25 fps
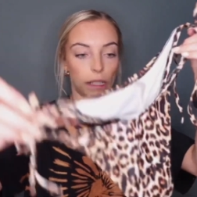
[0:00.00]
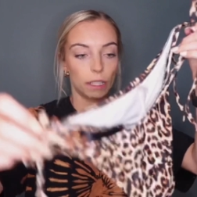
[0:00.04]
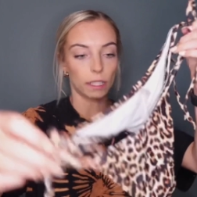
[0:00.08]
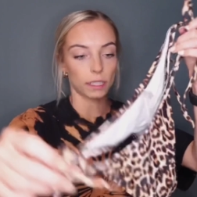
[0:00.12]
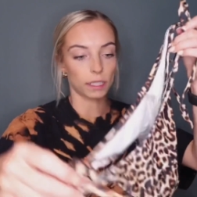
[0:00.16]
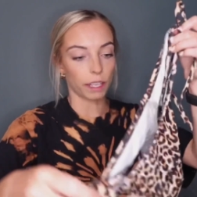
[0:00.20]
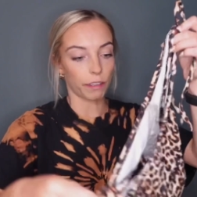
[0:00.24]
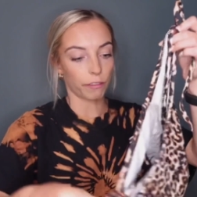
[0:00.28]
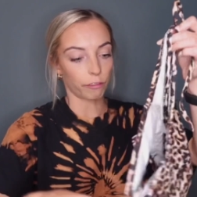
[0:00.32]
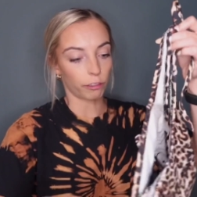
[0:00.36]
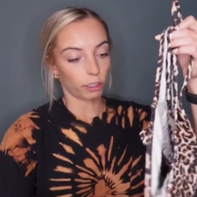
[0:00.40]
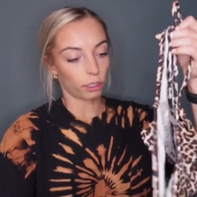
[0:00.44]
it
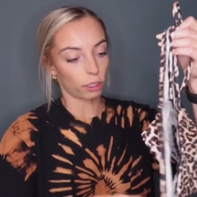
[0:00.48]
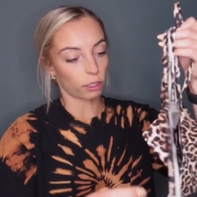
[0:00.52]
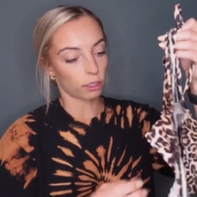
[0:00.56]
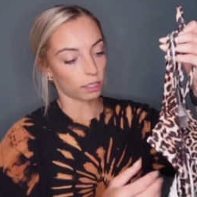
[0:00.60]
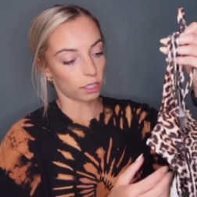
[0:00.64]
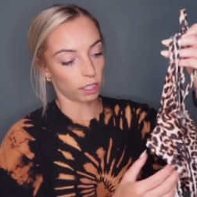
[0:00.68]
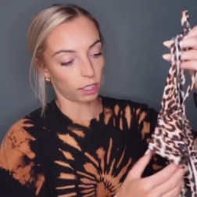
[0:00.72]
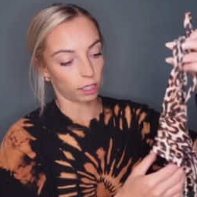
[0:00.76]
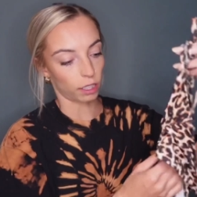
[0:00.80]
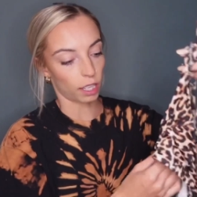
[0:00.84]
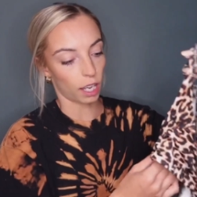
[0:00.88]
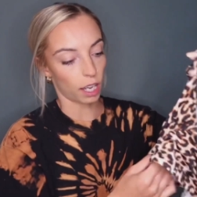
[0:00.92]
definitely looks
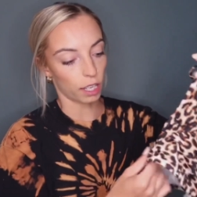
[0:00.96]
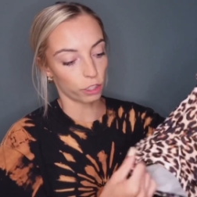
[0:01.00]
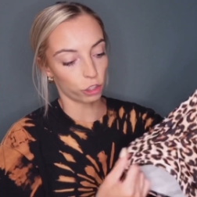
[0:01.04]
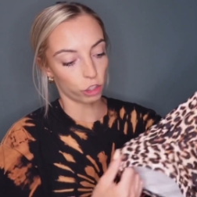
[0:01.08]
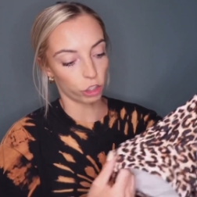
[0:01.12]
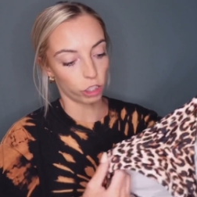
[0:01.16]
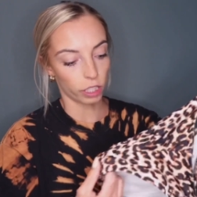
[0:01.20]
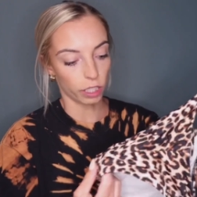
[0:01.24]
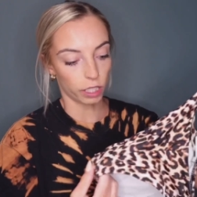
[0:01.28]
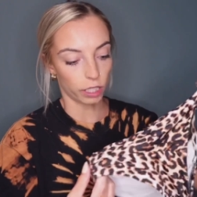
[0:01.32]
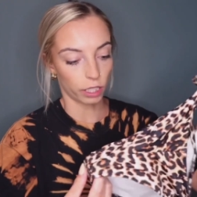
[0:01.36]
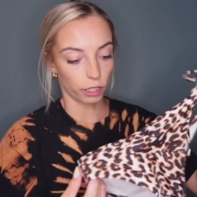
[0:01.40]
a lot
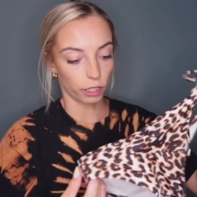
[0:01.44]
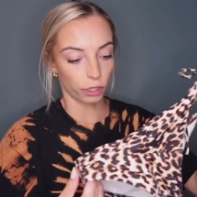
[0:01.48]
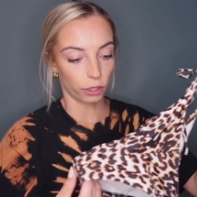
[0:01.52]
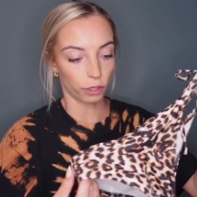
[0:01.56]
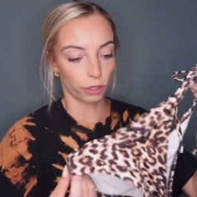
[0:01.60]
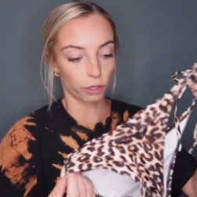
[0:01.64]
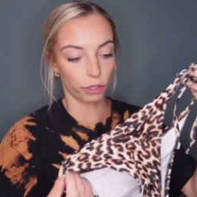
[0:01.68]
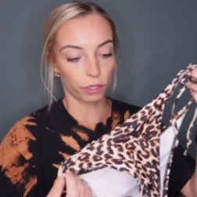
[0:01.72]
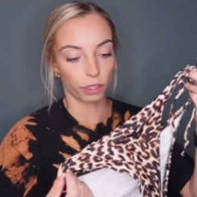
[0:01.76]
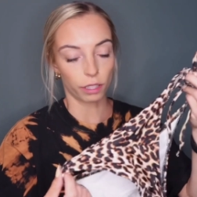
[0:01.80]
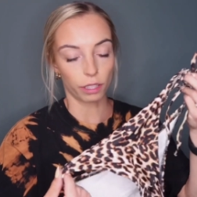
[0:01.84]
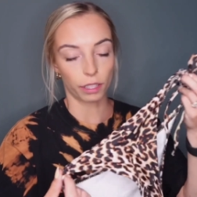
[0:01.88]

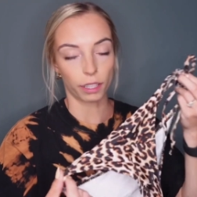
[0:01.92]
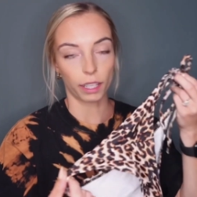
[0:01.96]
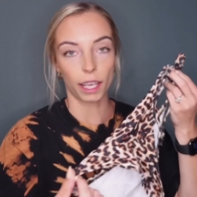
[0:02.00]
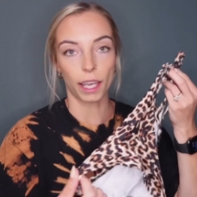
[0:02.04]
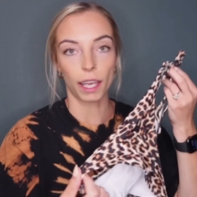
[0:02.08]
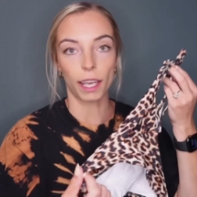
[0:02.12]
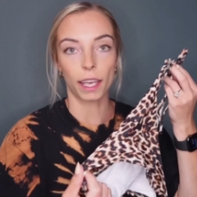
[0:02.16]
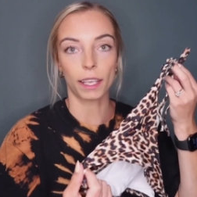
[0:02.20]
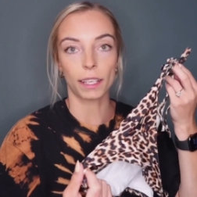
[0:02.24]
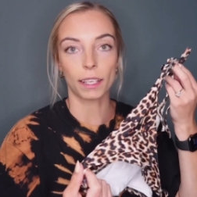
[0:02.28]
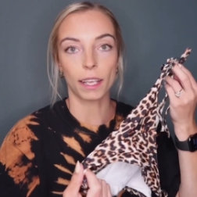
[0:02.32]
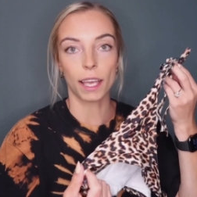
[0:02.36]
cheekier
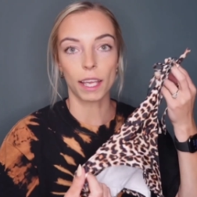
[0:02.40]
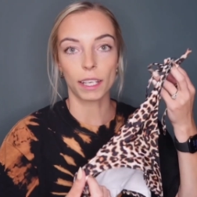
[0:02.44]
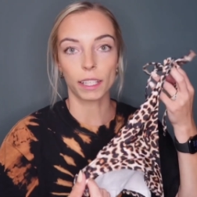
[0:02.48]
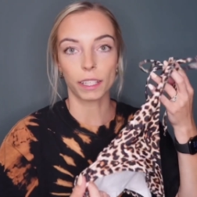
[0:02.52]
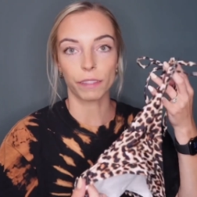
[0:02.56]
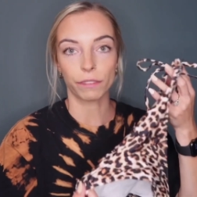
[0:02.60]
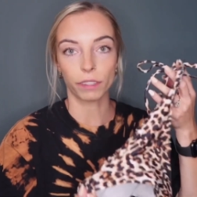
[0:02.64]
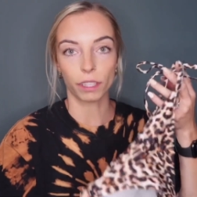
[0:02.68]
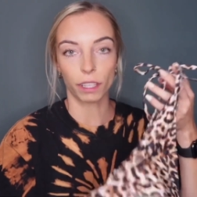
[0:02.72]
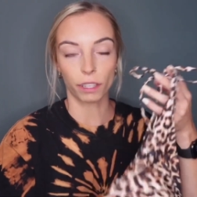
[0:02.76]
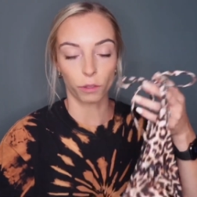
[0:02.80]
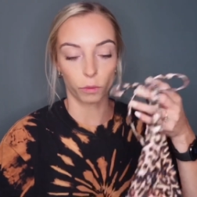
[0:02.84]
than any
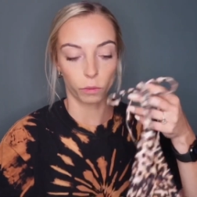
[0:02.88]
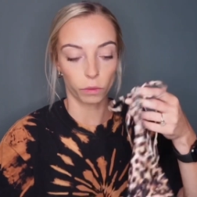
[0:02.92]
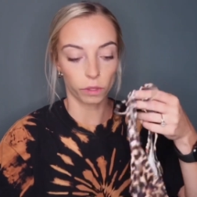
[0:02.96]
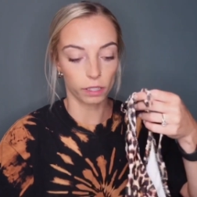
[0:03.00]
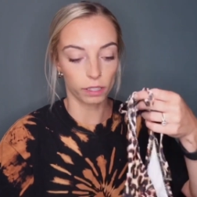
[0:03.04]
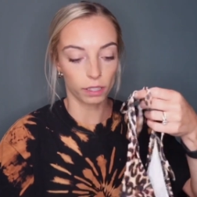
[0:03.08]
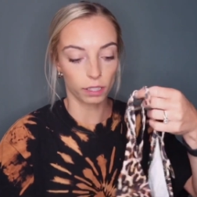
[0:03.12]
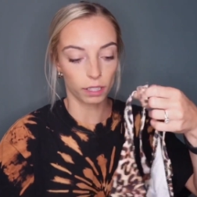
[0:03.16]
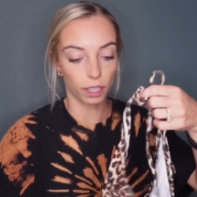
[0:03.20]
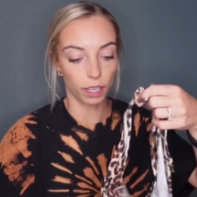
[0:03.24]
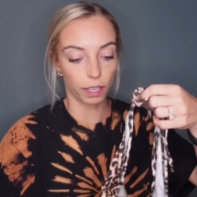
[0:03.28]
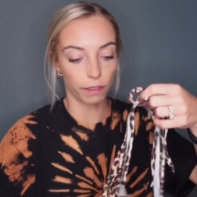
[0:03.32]
of the other
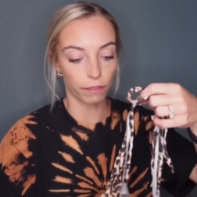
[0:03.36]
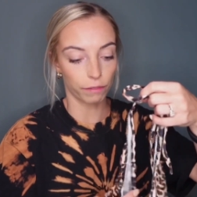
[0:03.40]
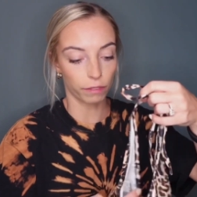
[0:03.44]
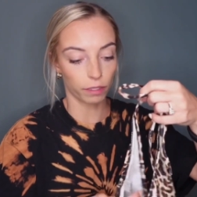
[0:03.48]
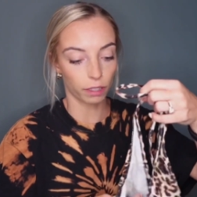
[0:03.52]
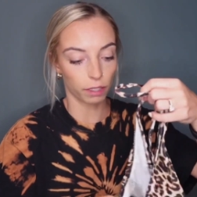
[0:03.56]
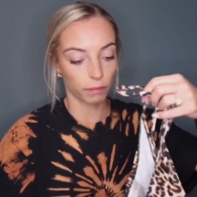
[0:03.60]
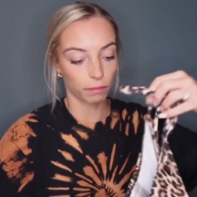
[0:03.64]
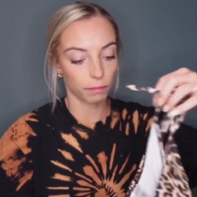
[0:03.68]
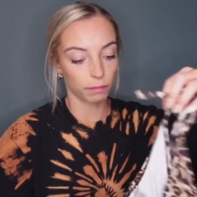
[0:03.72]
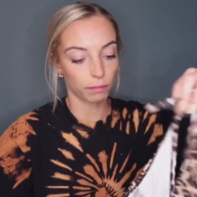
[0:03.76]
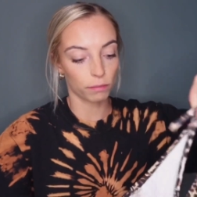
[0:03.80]
ones that I've
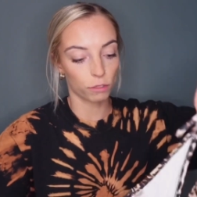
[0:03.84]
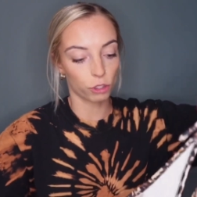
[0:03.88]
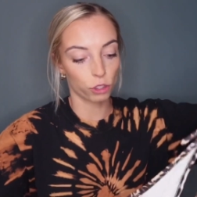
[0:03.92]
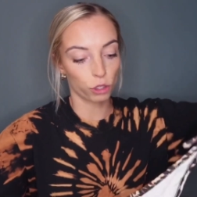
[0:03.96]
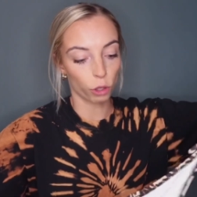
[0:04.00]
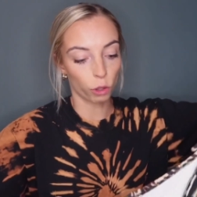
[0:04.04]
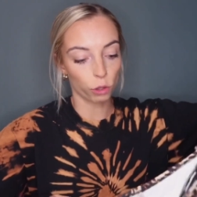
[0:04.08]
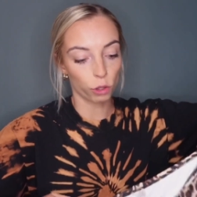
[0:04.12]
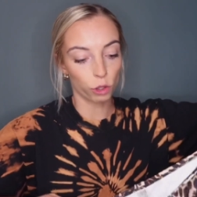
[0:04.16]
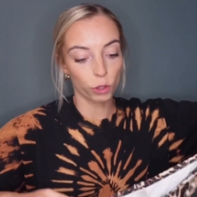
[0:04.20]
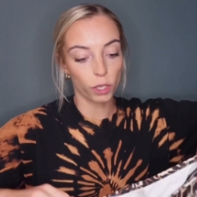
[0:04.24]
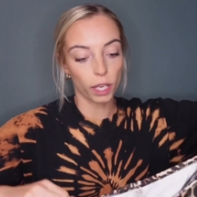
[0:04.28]

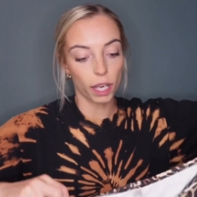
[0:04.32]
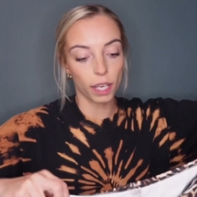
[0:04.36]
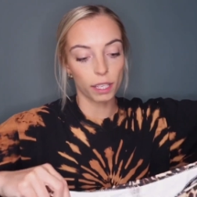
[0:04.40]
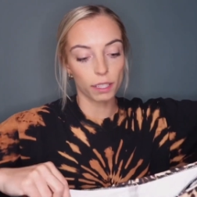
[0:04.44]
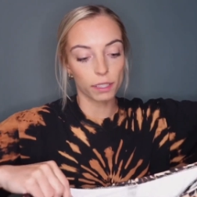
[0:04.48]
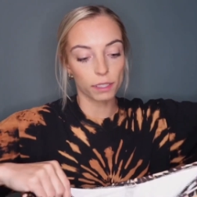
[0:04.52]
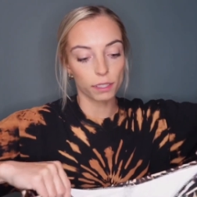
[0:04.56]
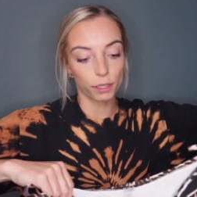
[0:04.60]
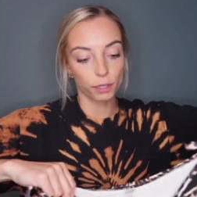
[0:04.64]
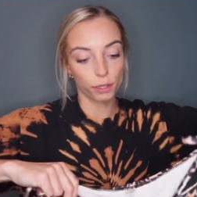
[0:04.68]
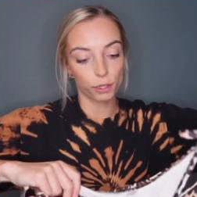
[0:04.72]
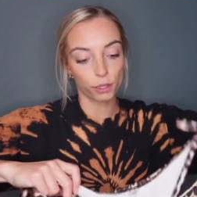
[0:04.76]
shown you
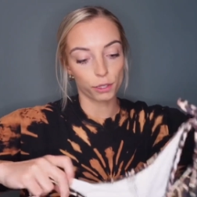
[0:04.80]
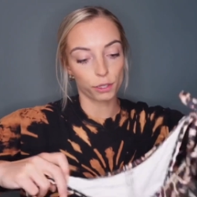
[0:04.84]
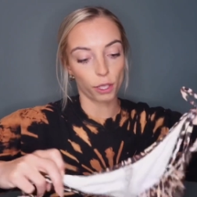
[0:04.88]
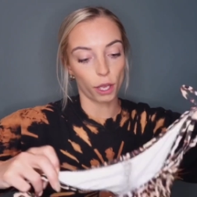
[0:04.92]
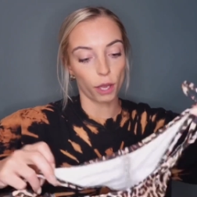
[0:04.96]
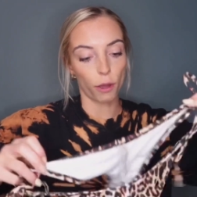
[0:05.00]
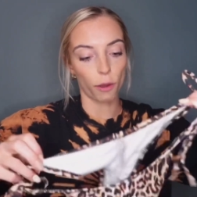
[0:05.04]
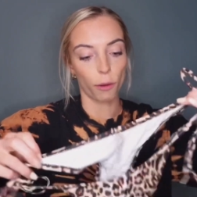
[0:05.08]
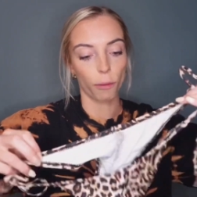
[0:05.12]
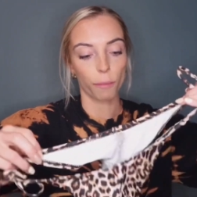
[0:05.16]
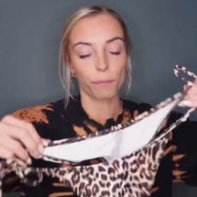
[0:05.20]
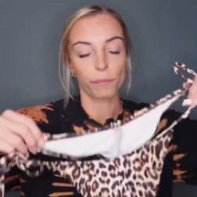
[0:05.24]
guys.
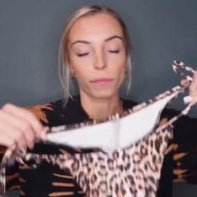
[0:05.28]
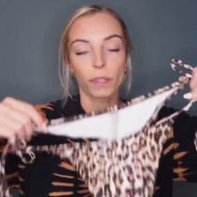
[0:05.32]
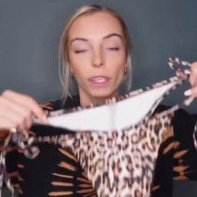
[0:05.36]
So